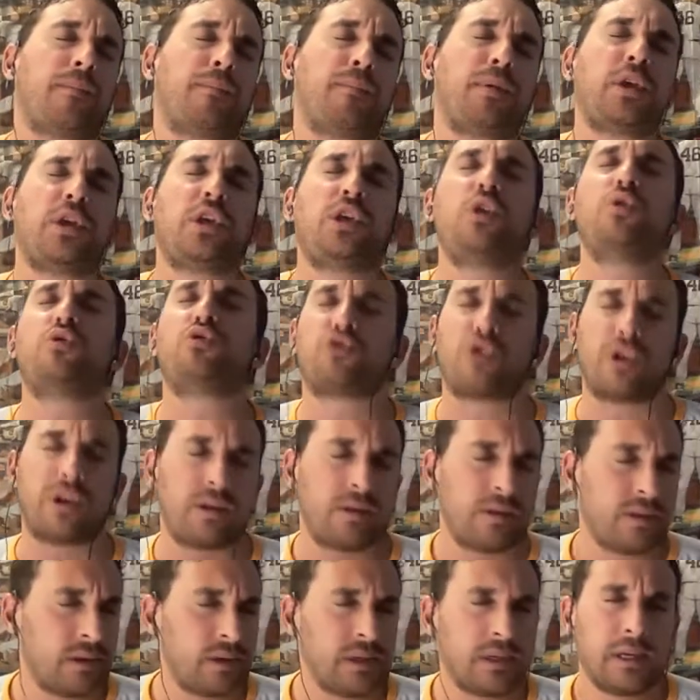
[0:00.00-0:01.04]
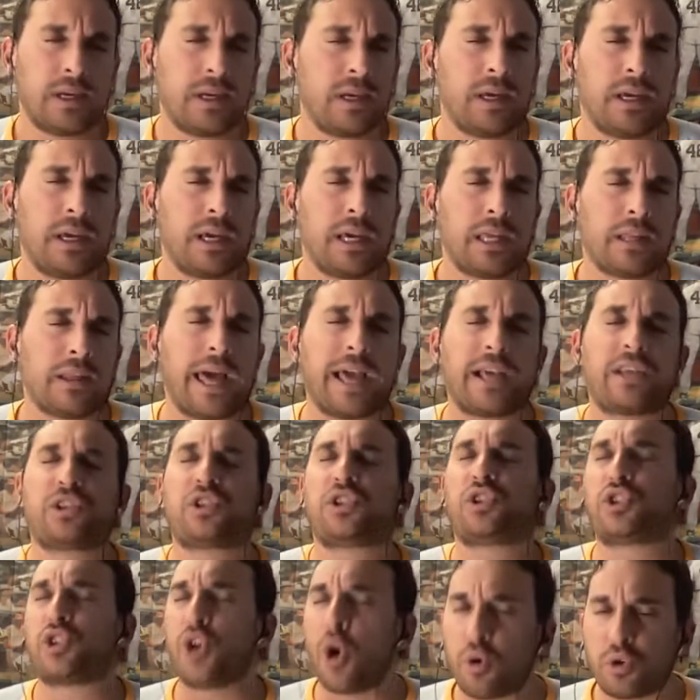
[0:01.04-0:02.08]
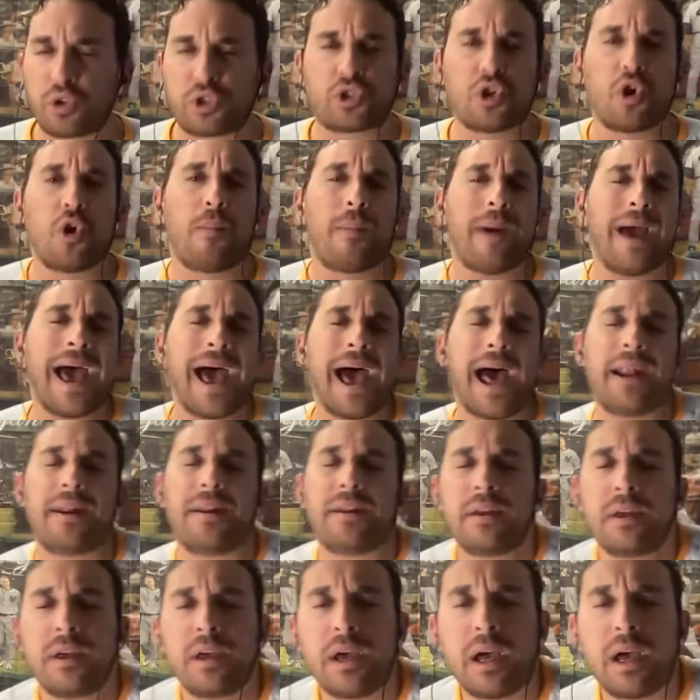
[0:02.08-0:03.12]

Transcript: putrid. Like, so, so bad.